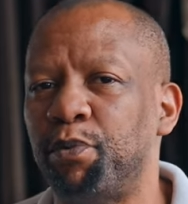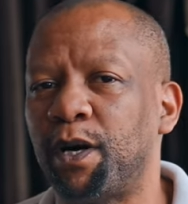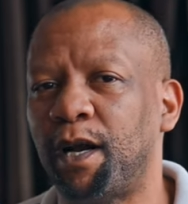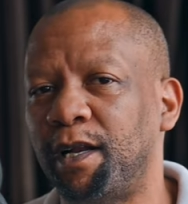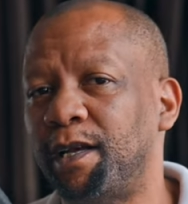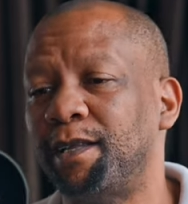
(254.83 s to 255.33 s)

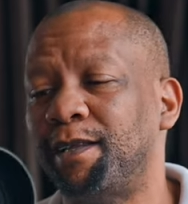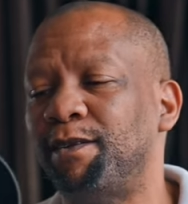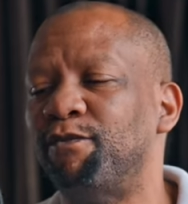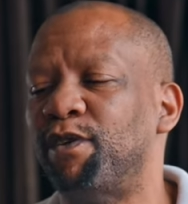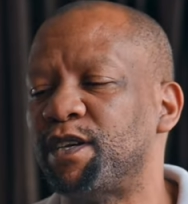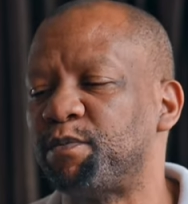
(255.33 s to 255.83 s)
brilliant
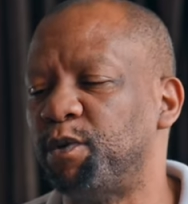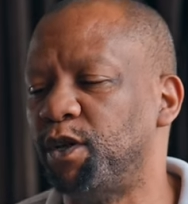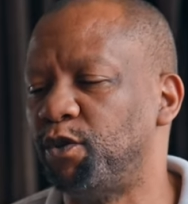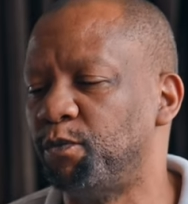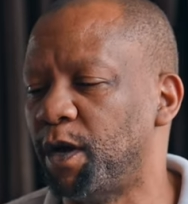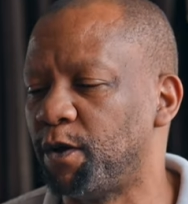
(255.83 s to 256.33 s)

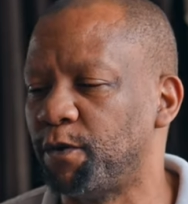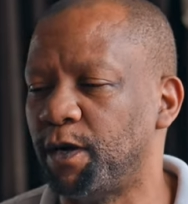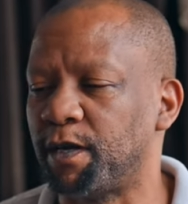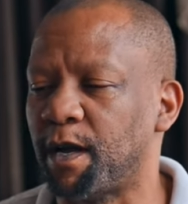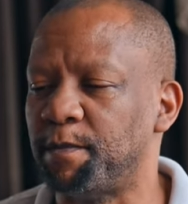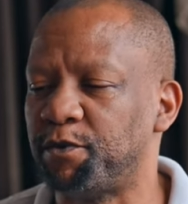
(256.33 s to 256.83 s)
investment to make when
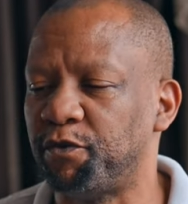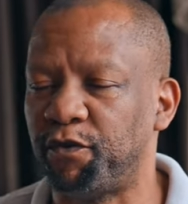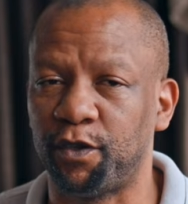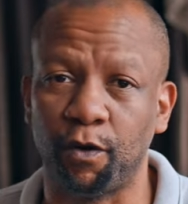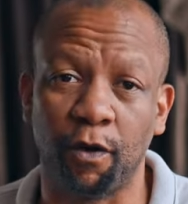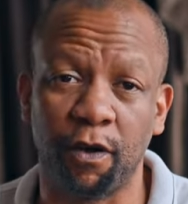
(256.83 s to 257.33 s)
it comes to
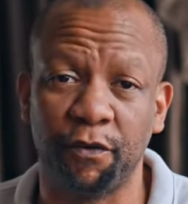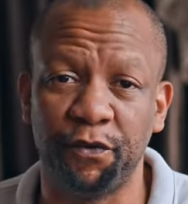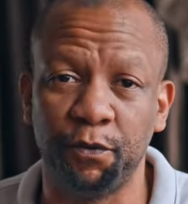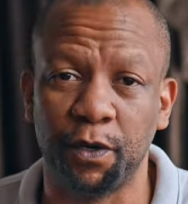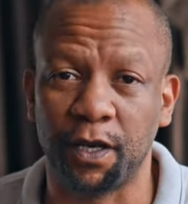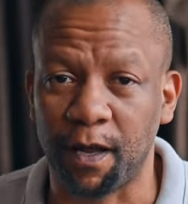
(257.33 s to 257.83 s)

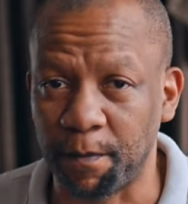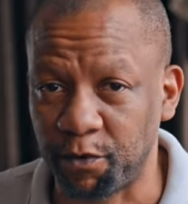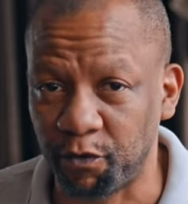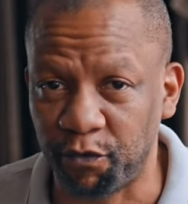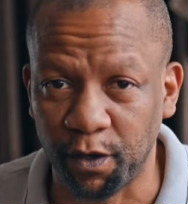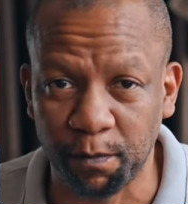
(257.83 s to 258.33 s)
photography, when it comes
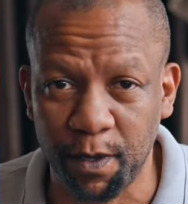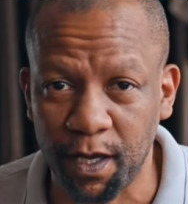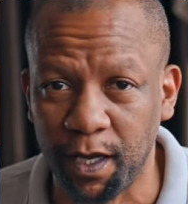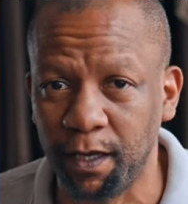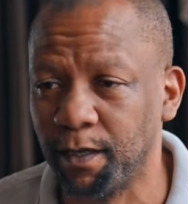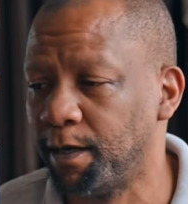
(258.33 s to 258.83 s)
to
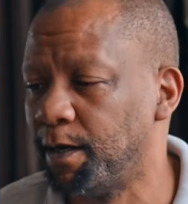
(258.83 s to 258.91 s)
filmmaking.